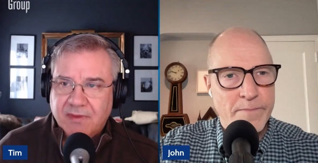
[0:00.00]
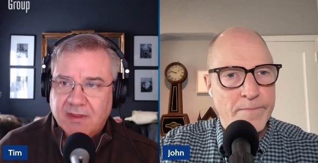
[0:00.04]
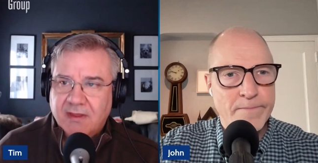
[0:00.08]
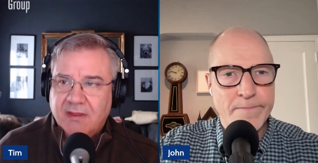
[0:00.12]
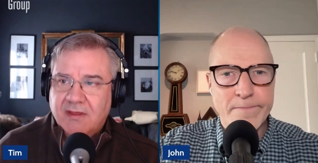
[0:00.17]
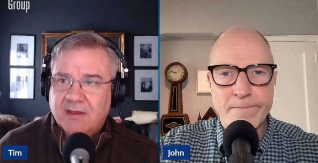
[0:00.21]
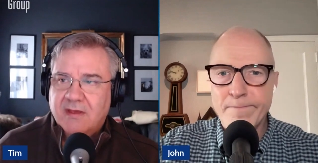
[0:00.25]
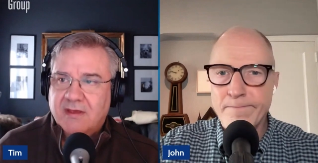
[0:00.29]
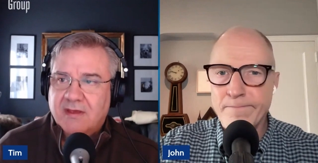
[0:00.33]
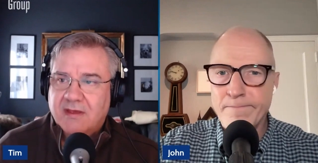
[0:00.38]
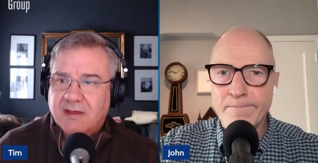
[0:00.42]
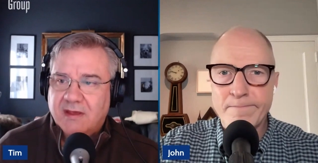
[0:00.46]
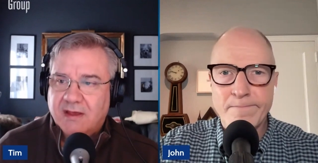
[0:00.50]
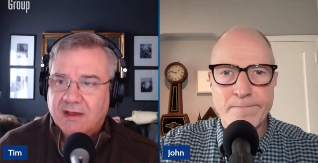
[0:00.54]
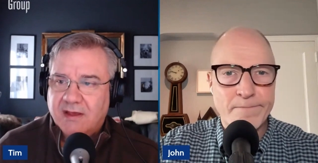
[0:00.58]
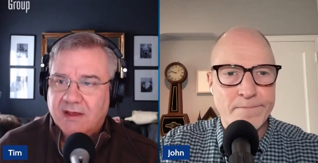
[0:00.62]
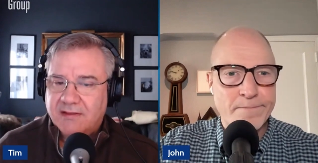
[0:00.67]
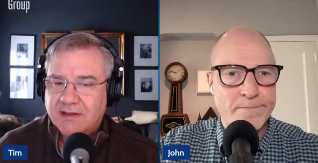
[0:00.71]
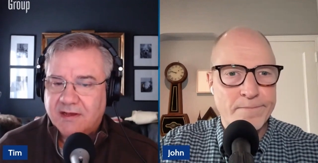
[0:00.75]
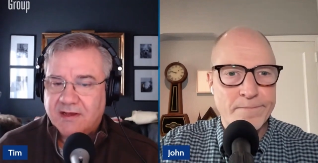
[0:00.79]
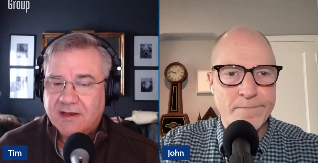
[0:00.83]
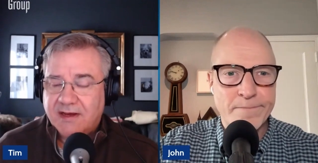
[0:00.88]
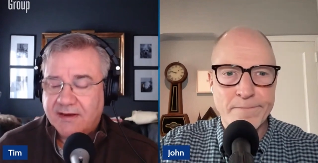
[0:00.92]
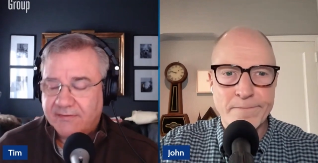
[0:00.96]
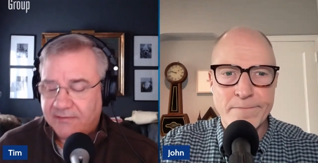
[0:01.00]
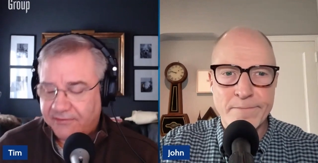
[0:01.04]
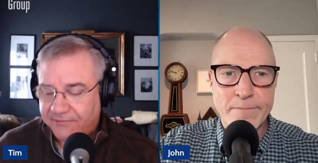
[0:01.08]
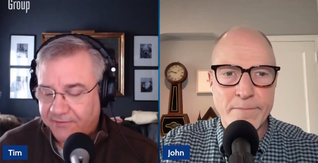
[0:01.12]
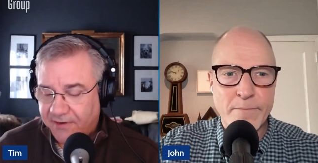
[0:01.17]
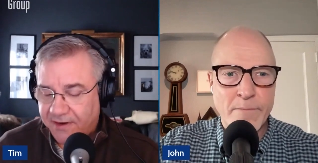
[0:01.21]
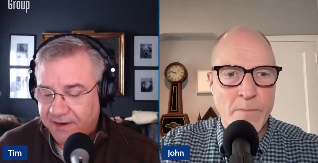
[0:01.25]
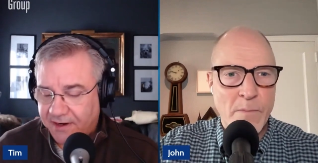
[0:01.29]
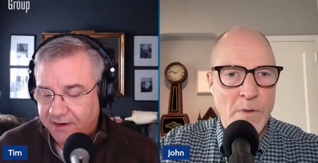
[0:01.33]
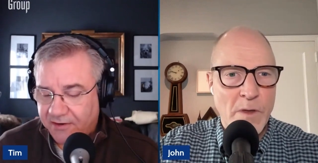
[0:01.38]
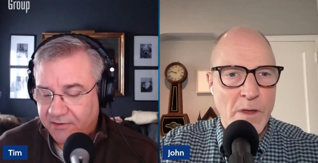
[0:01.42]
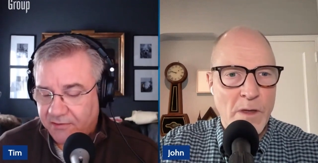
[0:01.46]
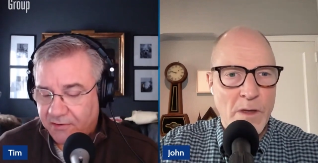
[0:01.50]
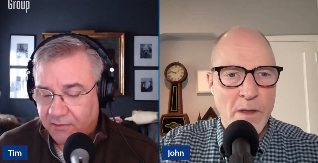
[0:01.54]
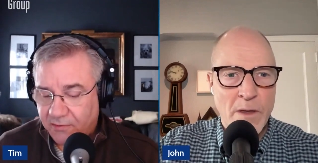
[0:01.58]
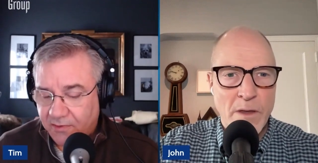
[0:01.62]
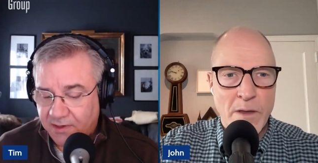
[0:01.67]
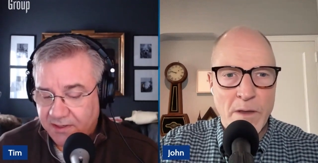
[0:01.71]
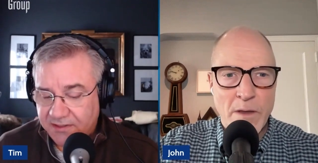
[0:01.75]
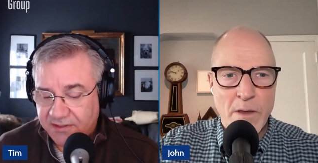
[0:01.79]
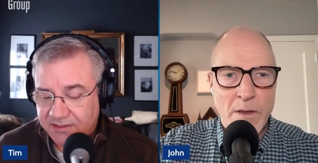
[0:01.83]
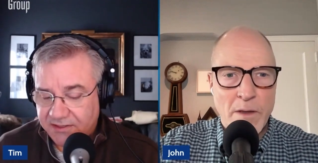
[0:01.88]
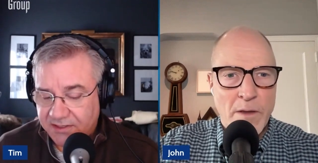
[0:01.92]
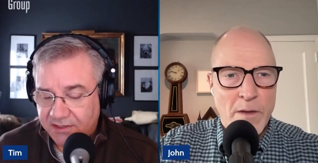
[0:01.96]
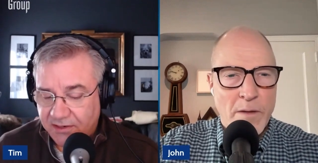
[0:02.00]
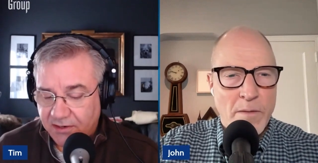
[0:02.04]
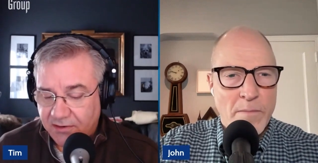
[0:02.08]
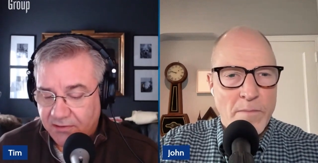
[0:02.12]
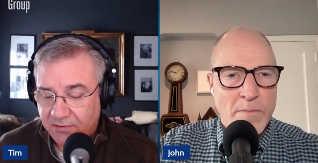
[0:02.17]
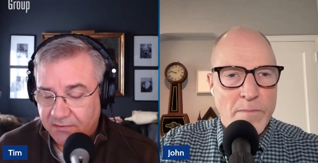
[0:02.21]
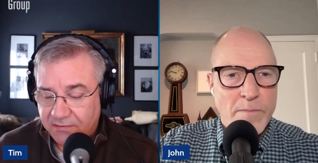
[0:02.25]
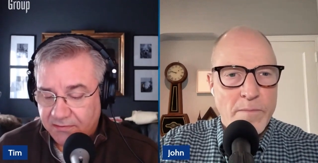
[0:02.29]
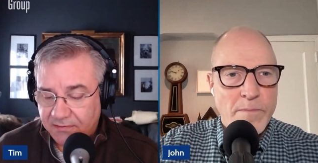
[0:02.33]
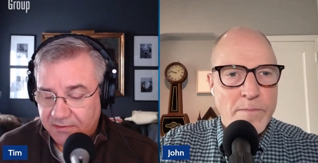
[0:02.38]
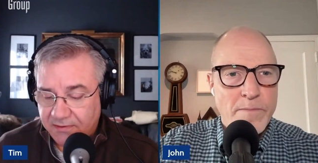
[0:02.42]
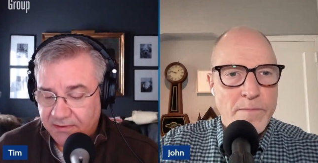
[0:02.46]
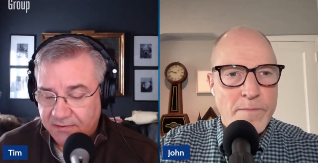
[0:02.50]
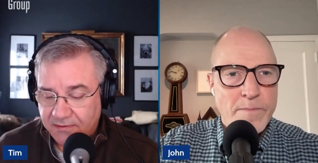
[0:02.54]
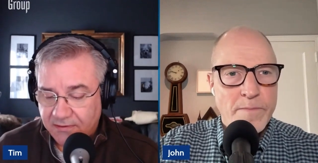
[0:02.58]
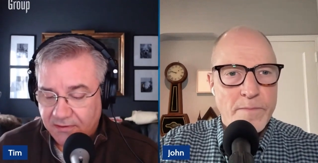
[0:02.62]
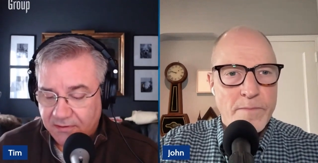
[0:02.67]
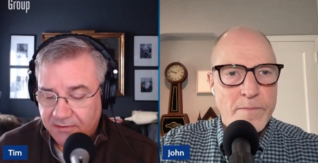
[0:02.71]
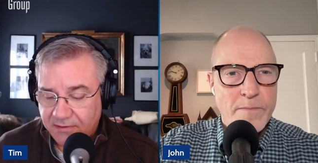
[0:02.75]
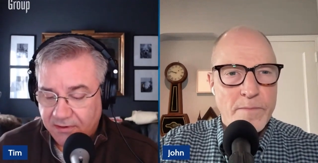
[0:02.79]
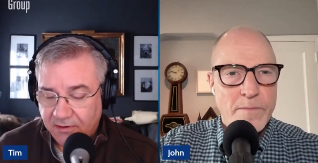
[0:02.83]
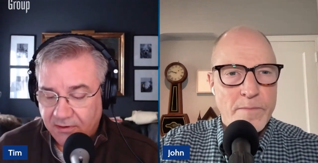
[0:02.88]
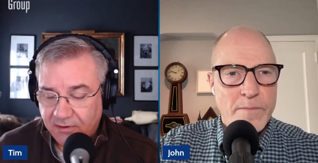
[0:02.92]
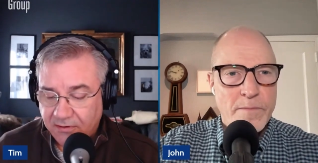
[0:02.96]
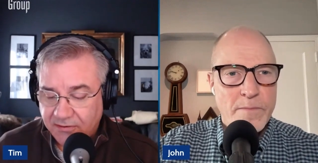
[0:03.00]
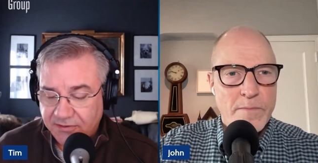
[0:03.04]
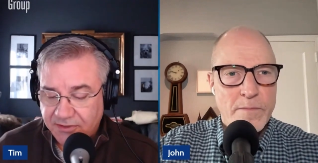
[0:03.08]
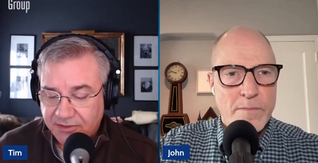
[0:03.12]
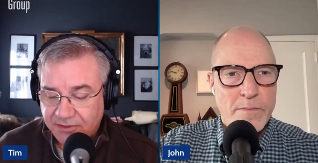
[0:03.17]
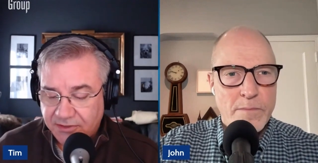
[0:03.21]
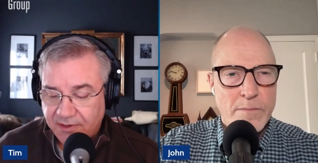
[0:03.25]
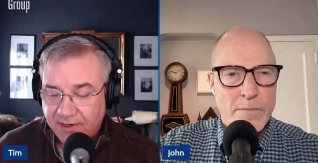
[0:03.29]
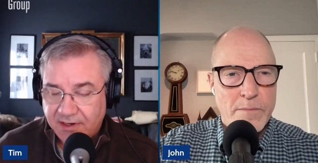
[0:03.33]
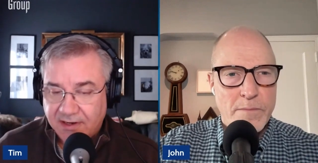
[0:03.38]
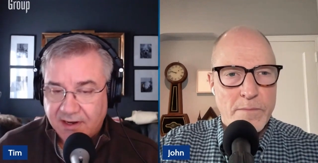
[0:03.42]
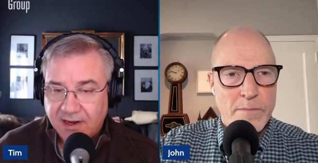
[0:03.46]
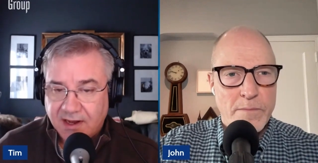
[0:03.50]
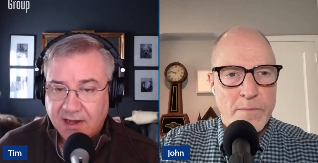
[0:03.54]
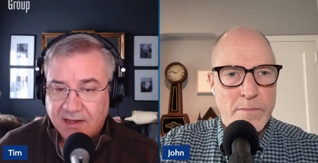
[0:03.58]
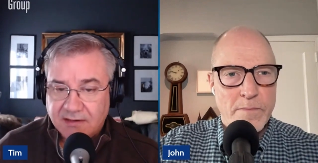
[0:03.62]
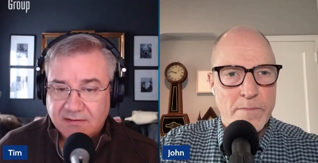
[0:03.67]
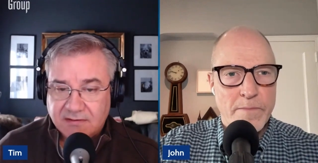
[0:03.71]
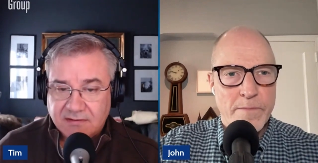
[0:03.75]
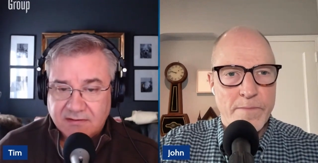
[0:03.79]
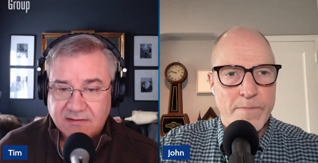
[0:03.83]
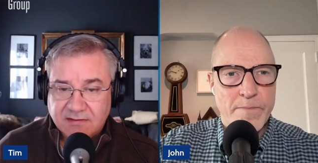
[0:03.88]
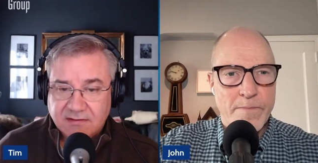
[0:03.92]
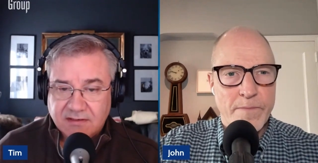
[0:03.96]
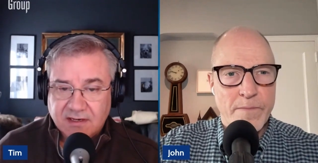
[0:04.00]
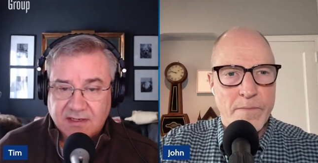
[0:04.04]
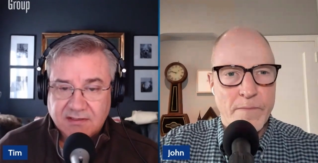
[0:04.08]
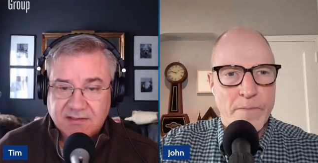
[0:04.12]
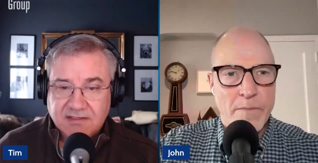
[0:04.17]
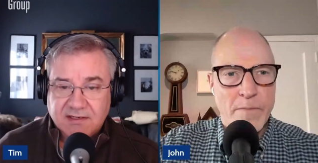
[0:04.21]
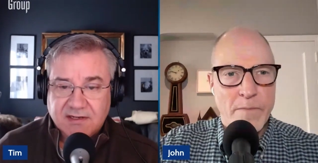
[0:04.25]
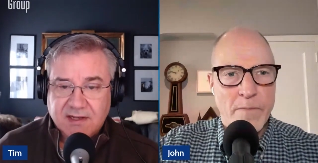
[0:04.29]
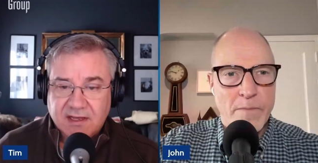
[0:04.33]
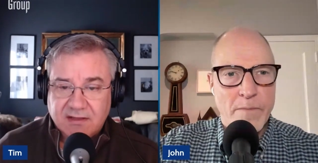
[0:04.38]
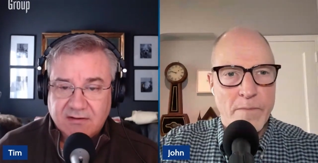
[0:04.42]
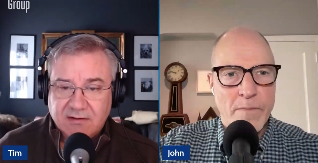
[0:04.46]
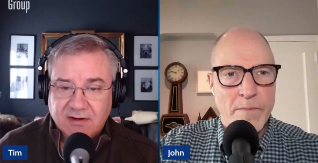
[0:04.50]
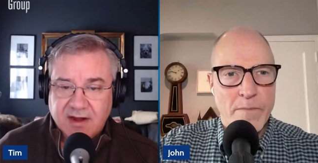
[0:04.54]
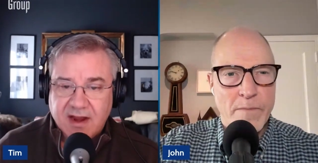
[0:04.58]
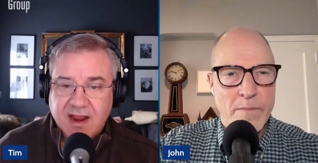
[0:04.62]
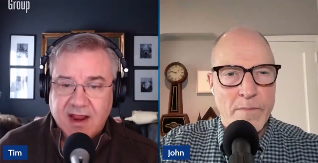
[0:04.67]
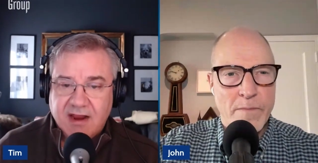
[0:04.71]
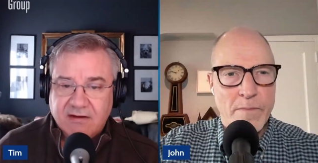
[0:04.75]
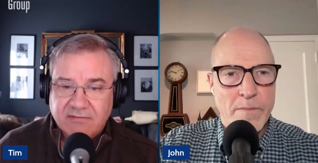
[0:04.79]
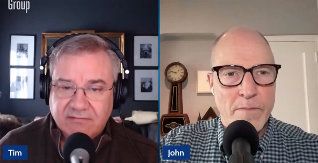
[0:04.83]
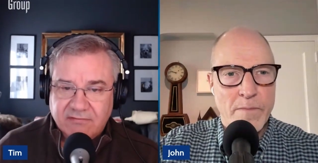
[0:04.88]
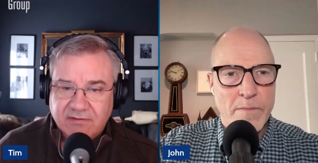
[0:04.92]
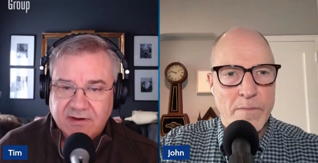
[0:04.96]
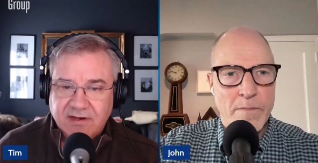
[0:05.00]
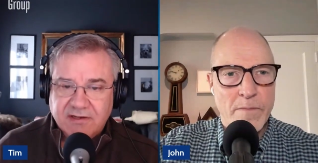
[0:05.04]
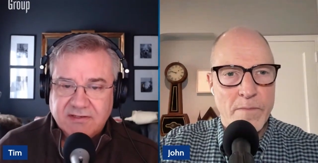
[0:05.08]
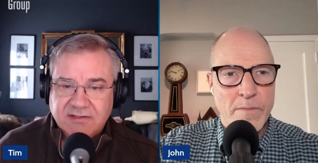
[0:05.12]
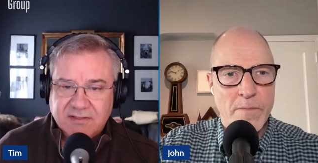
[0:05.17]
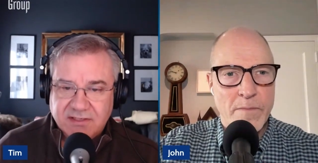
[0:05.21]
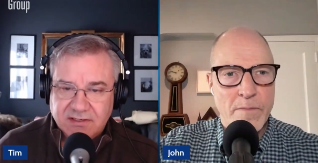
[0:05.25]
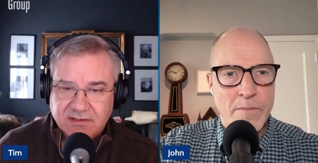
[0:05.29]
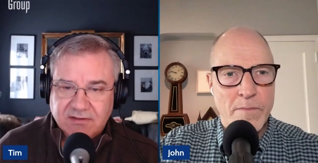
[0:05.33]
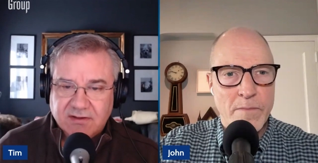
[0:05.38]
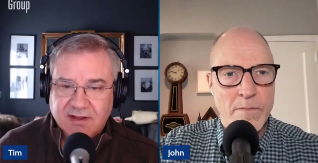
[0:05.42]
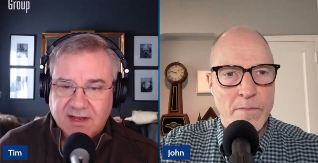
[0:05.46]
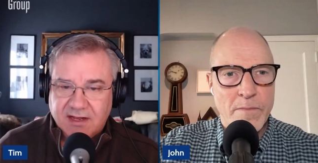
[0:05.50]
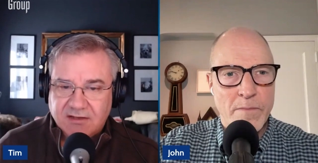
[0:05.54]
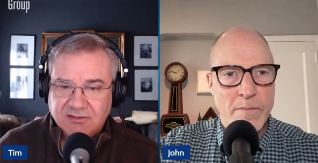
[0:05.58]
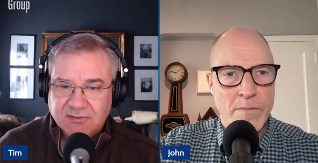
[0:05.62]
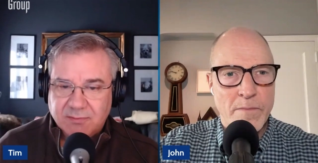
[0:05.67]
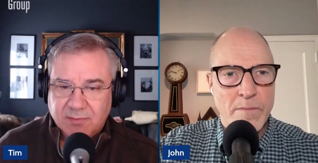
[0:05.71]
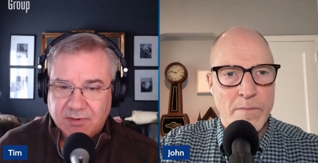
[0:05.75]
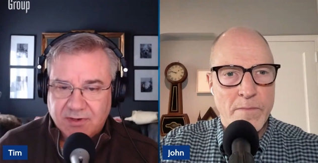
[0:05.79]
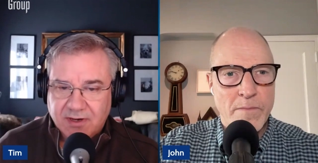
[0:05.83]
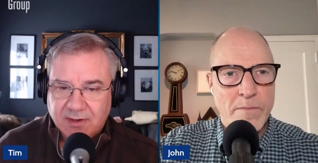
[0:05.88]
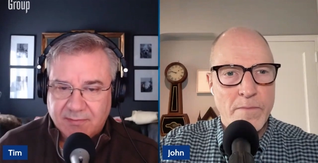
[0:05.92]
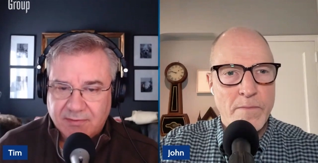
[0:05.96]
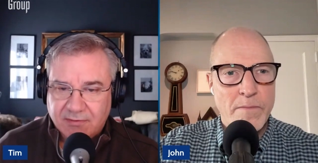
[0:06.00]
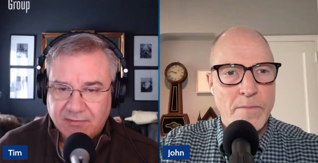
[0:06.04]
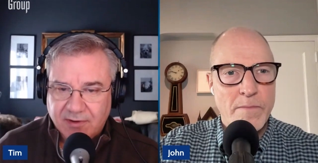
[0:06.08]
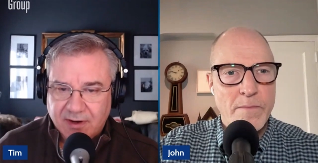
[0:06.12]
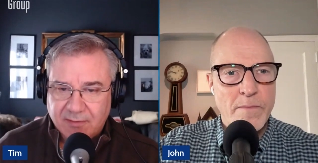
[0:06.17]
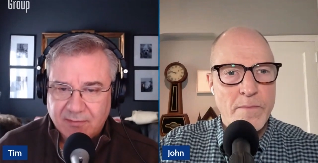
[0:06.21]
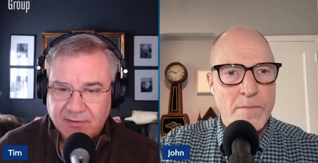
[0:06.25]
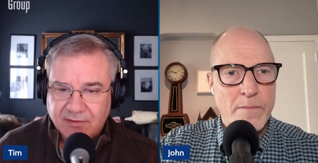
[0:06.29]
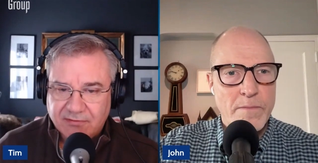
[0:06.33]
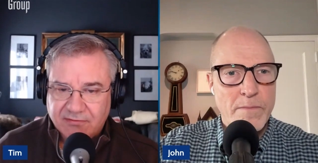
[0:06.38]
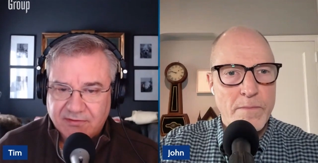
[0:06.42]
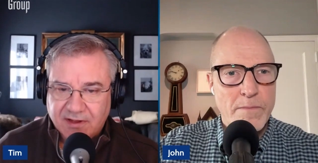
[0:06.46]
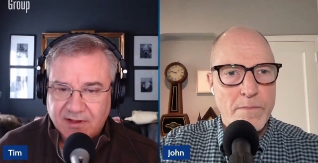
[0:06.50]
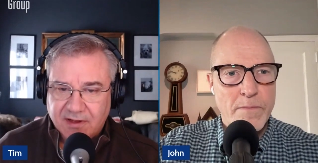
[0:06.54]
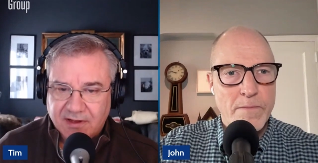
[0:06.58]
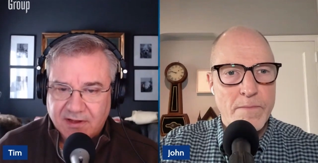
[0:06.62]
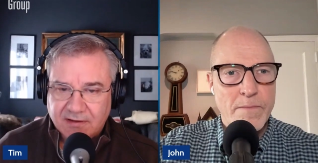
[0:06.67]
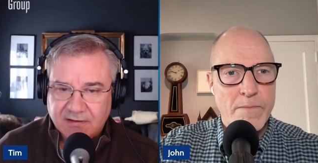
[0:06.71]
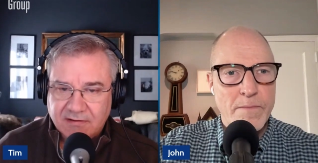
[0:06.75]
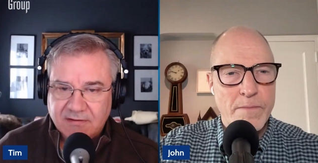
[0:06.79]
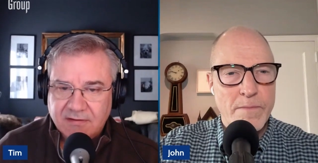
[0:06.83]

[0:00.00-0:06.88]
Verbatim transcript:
Speaker 1: Mm. And they could never find out who it was. So the the whole street got, got together and every single house put up a rainbow flag,